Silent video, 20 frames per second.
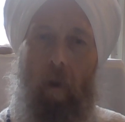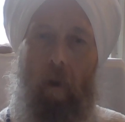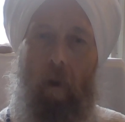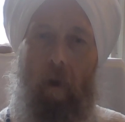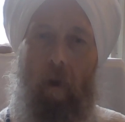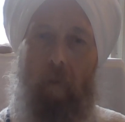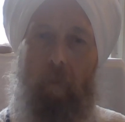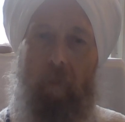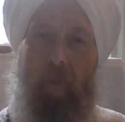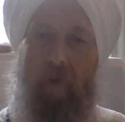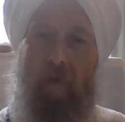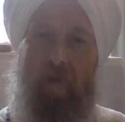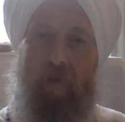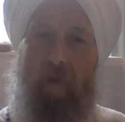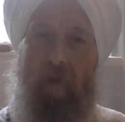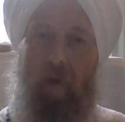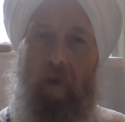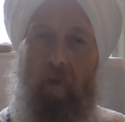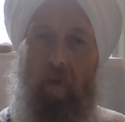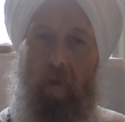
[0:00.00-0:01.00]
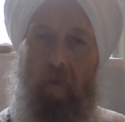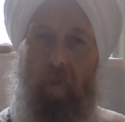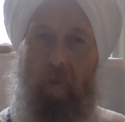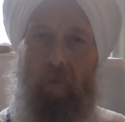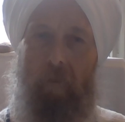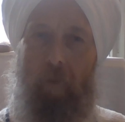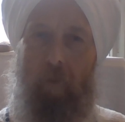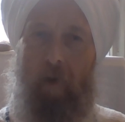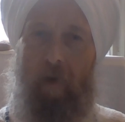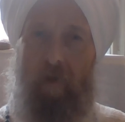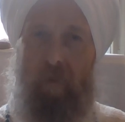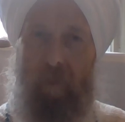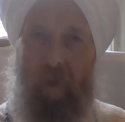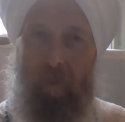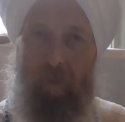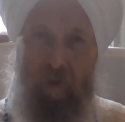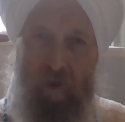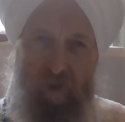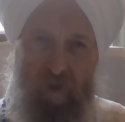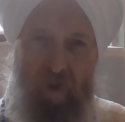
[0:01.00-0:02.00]
I appreciate that before it's
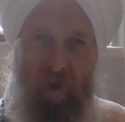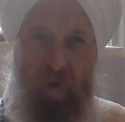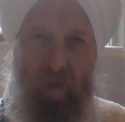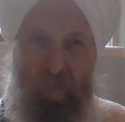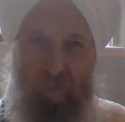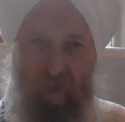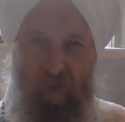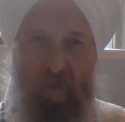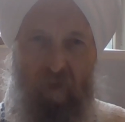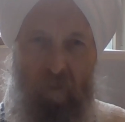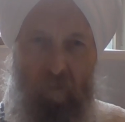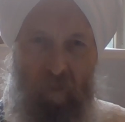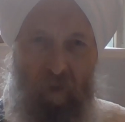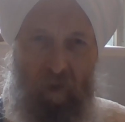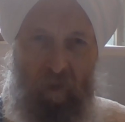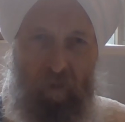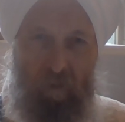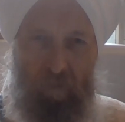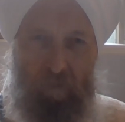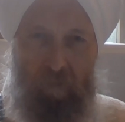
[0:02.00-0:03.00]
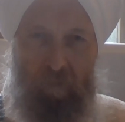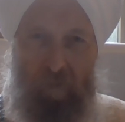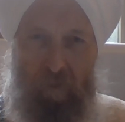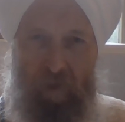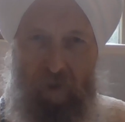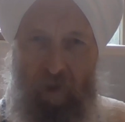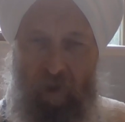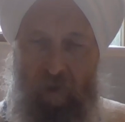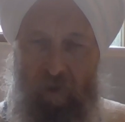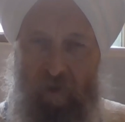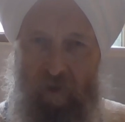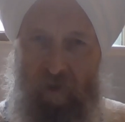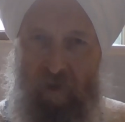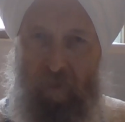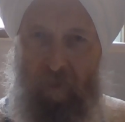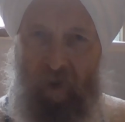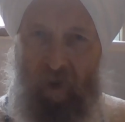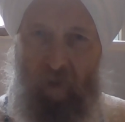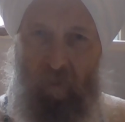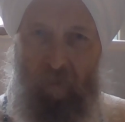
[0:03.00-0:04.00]
published, there'll be some little changes
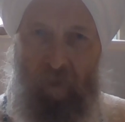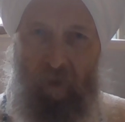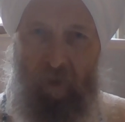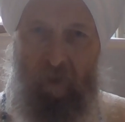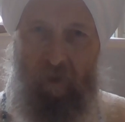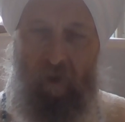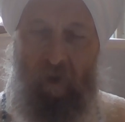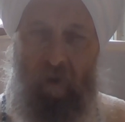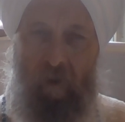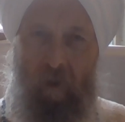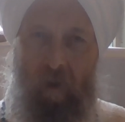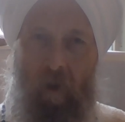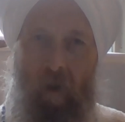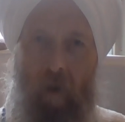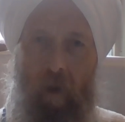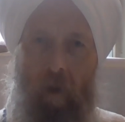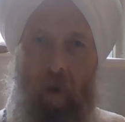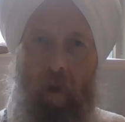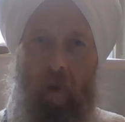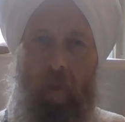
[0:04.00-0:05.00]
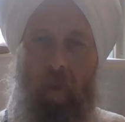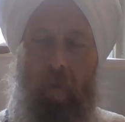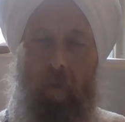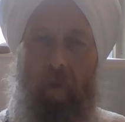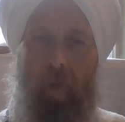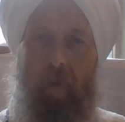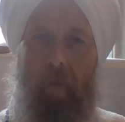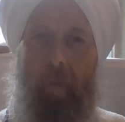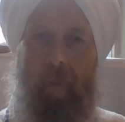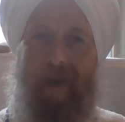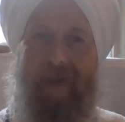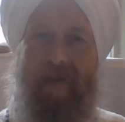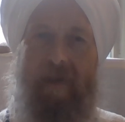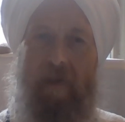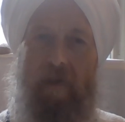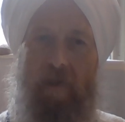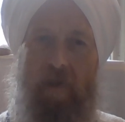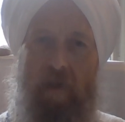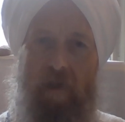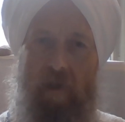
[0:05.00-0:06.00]
made, but the
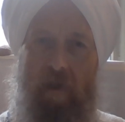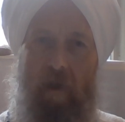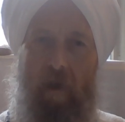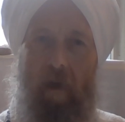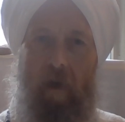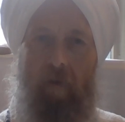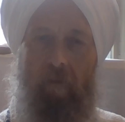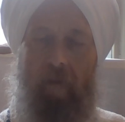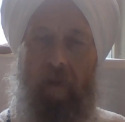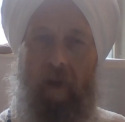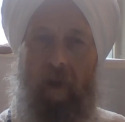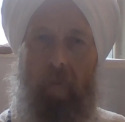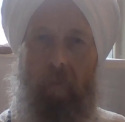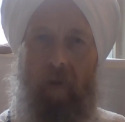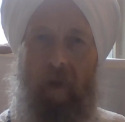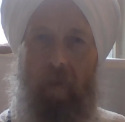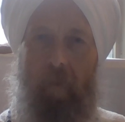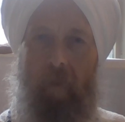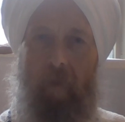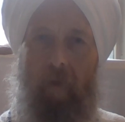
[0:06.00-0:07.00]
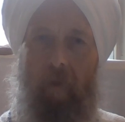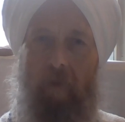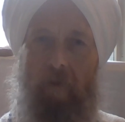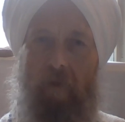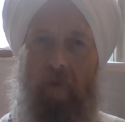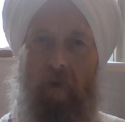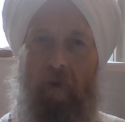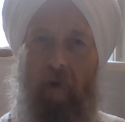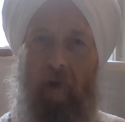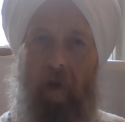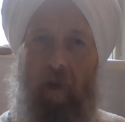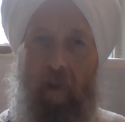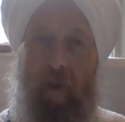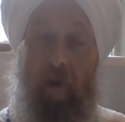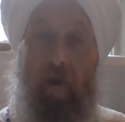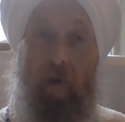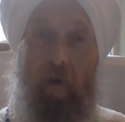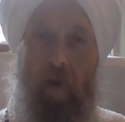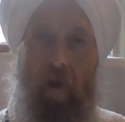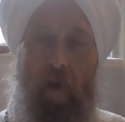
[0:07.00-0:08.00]
message of that paper is very
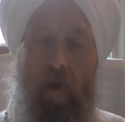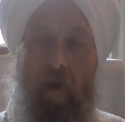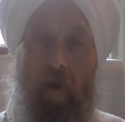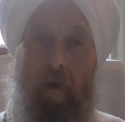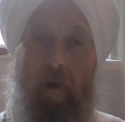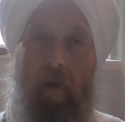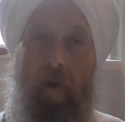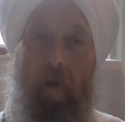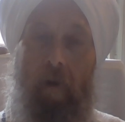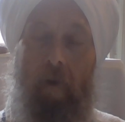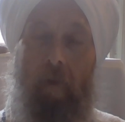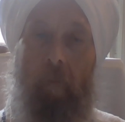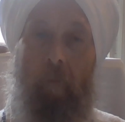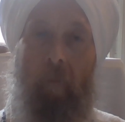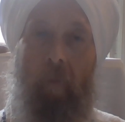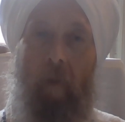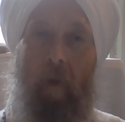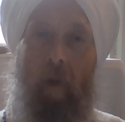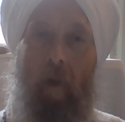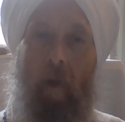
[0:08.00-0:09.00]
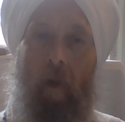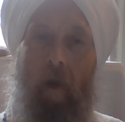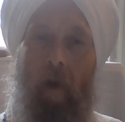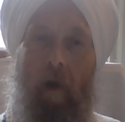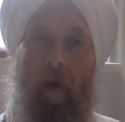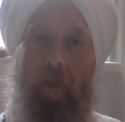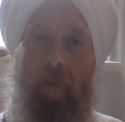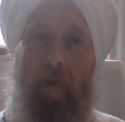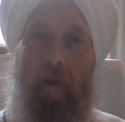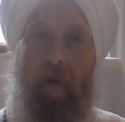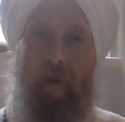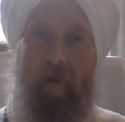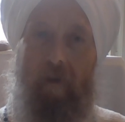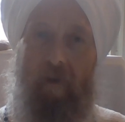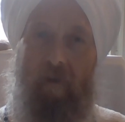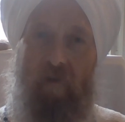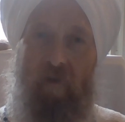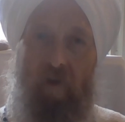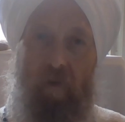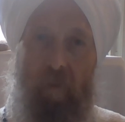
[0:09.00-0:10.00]
clear, and I think it
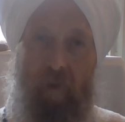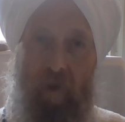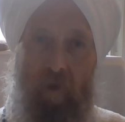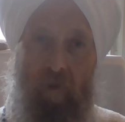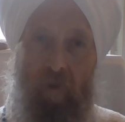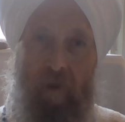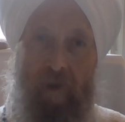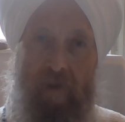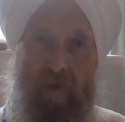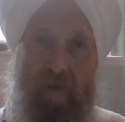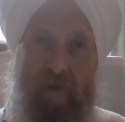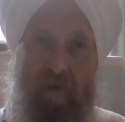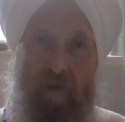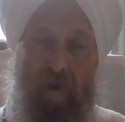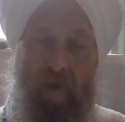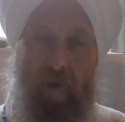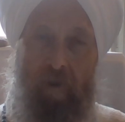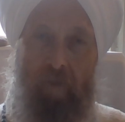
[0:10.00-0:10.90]
needs to be addressed